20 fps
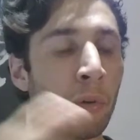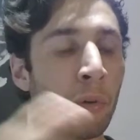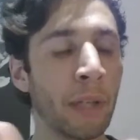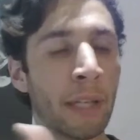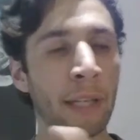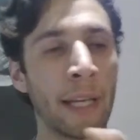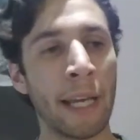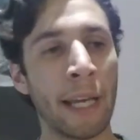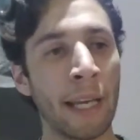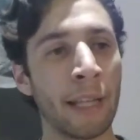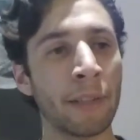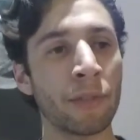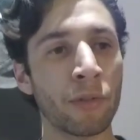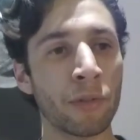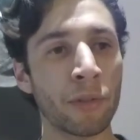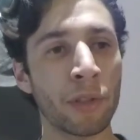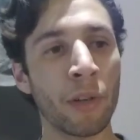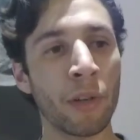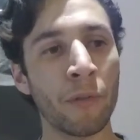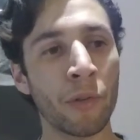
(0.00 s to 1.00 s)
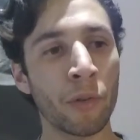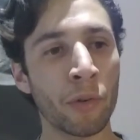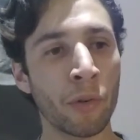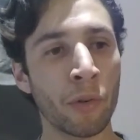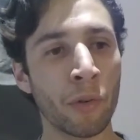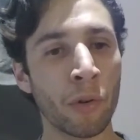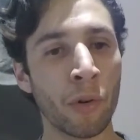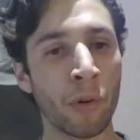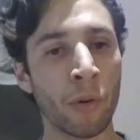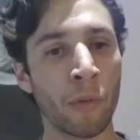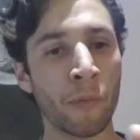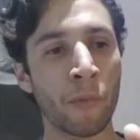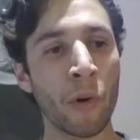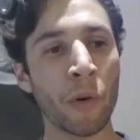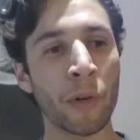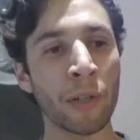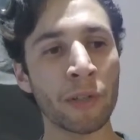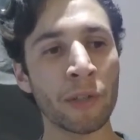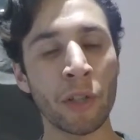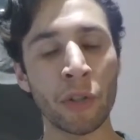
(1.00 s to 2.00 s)
enhance yourself or
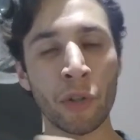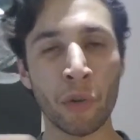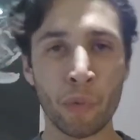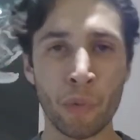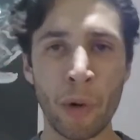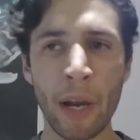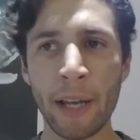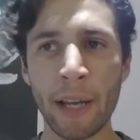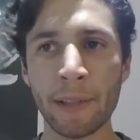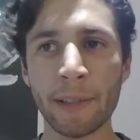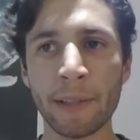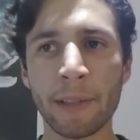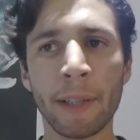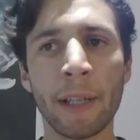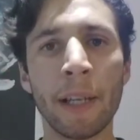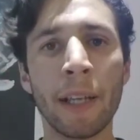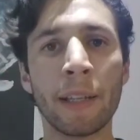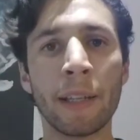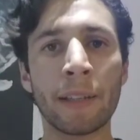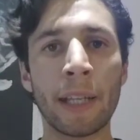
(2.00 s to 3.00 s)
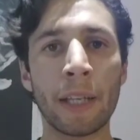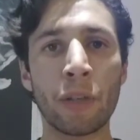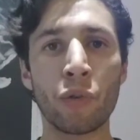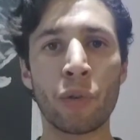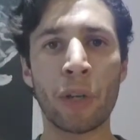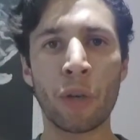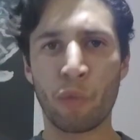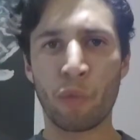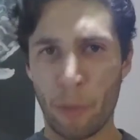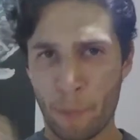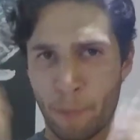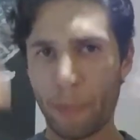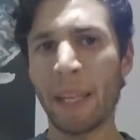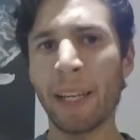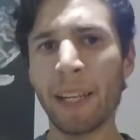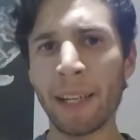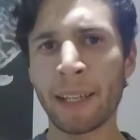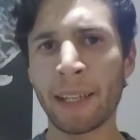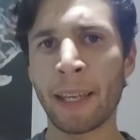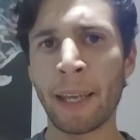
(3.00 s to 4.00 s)
focus on your rest, that you can repeat
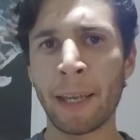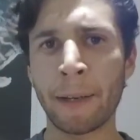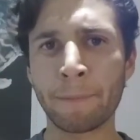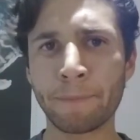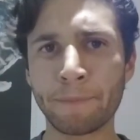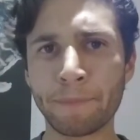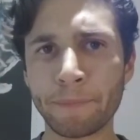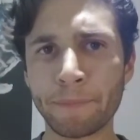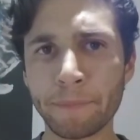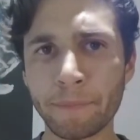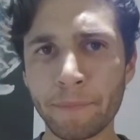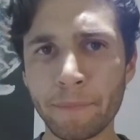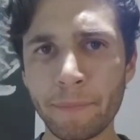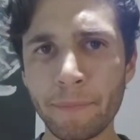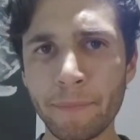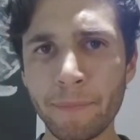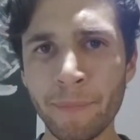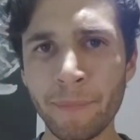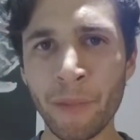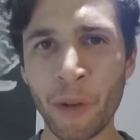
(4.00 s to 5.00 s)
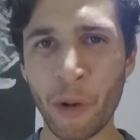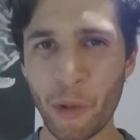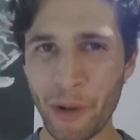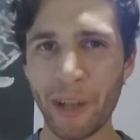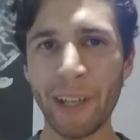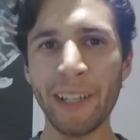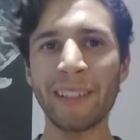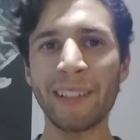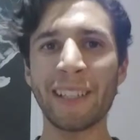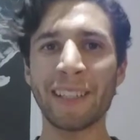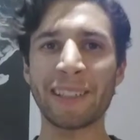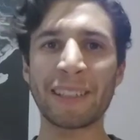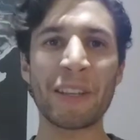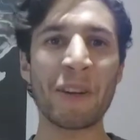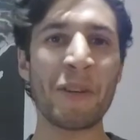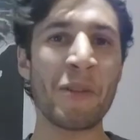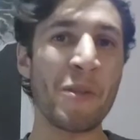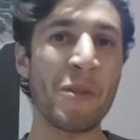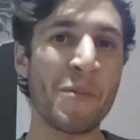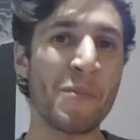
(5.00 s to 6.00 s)
it again. All right, that's the
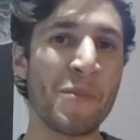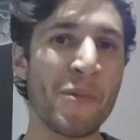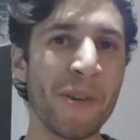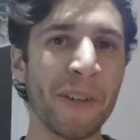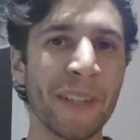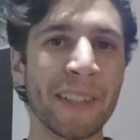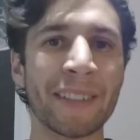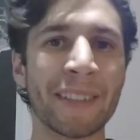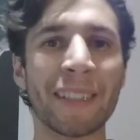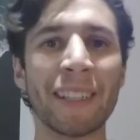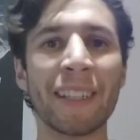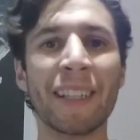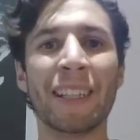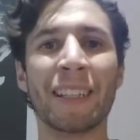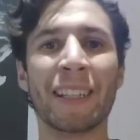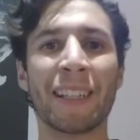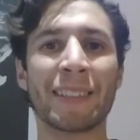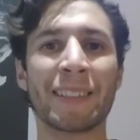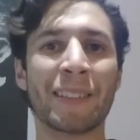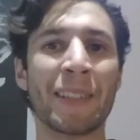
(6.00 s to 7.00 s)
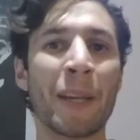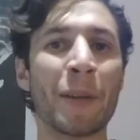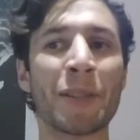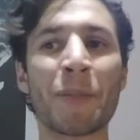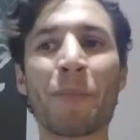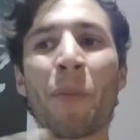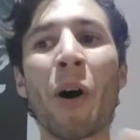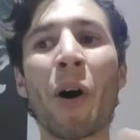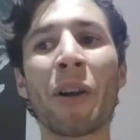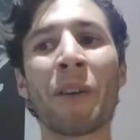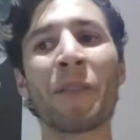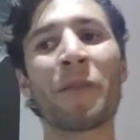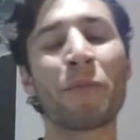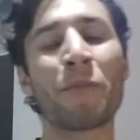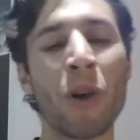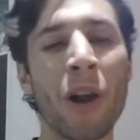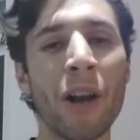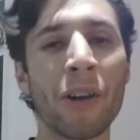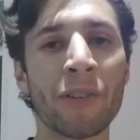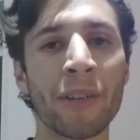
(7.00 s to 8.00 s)
whole point. That's part of
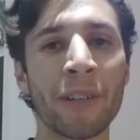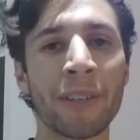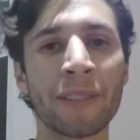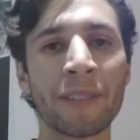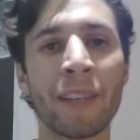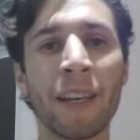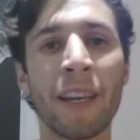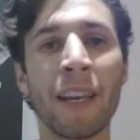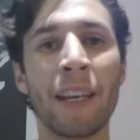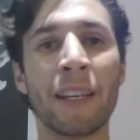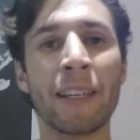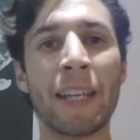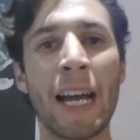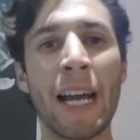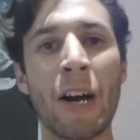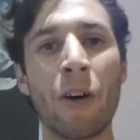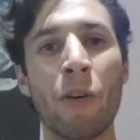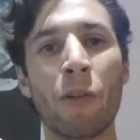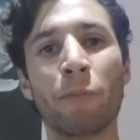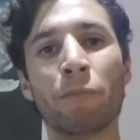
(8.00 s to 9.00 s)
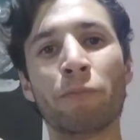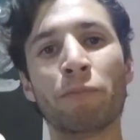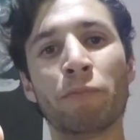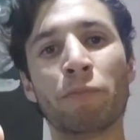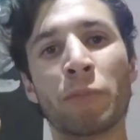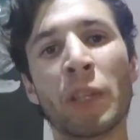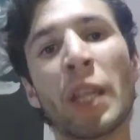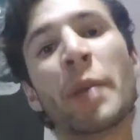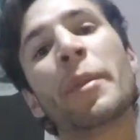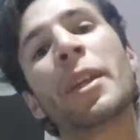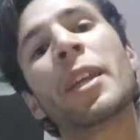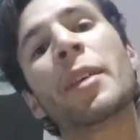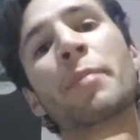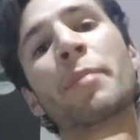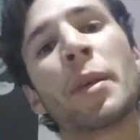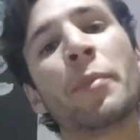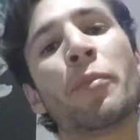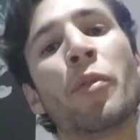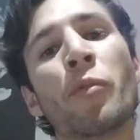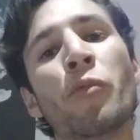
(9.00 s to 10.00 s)
progress. Now, limiting
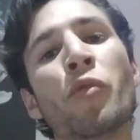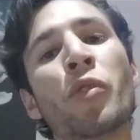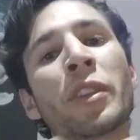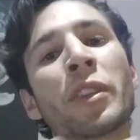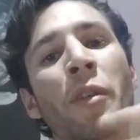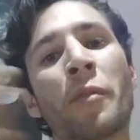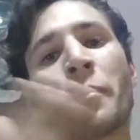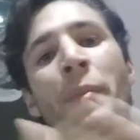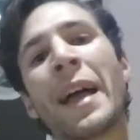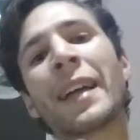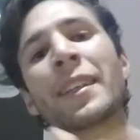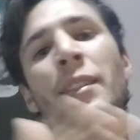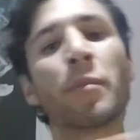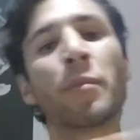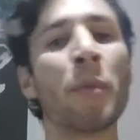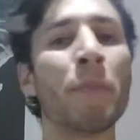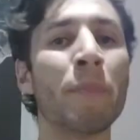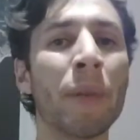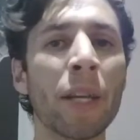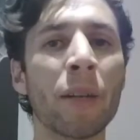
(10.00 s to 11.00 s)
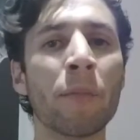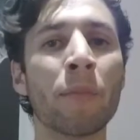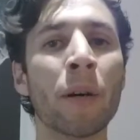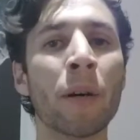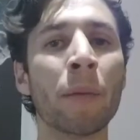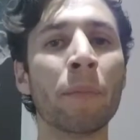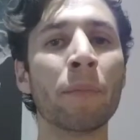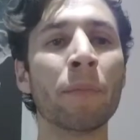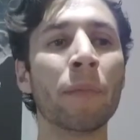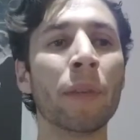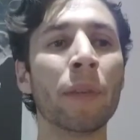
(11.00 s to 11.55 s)
people with their maximum minimum